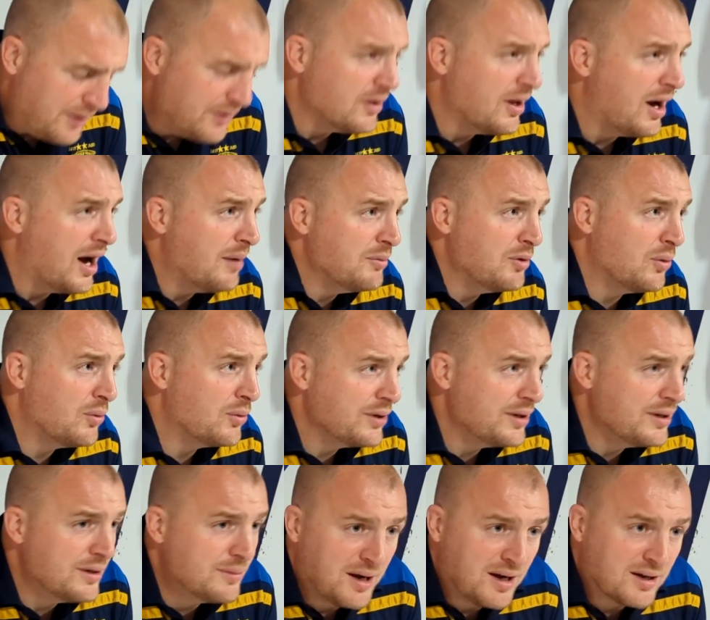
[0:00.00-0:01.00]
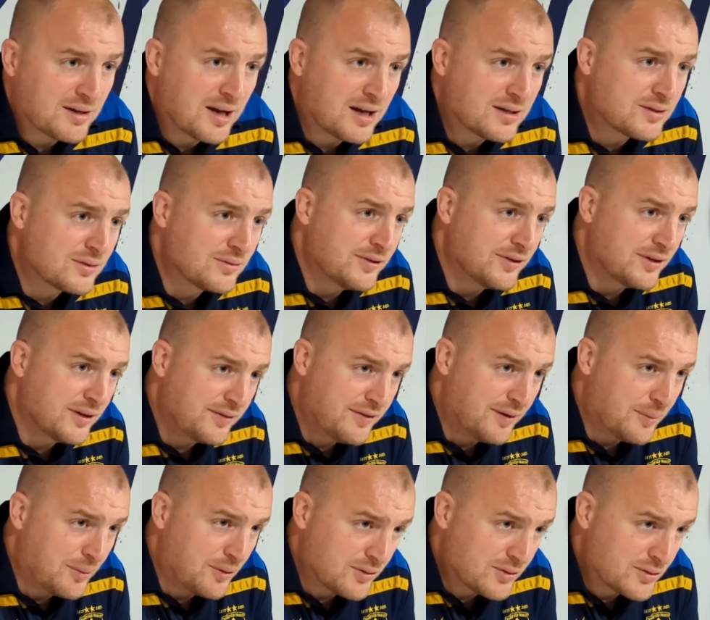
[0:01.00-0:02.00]
don't know. I'm not worrying about Castleford if
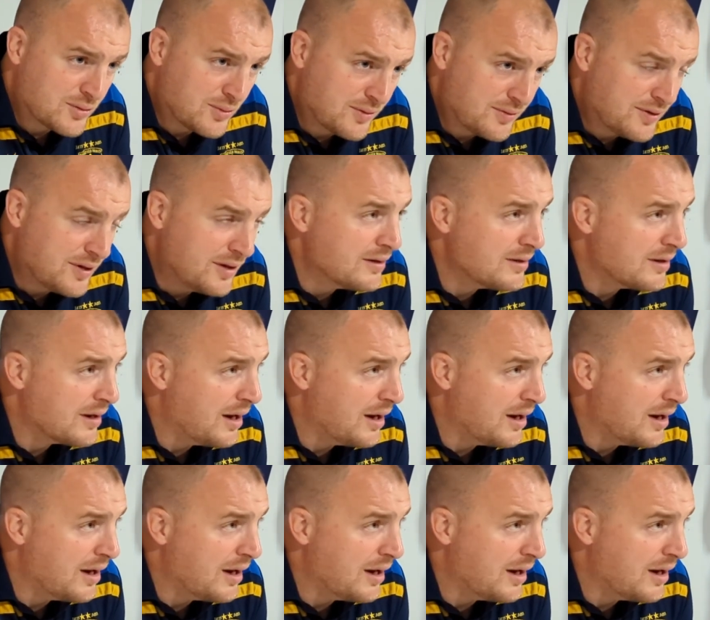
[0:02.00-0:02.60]
I'm honest with you.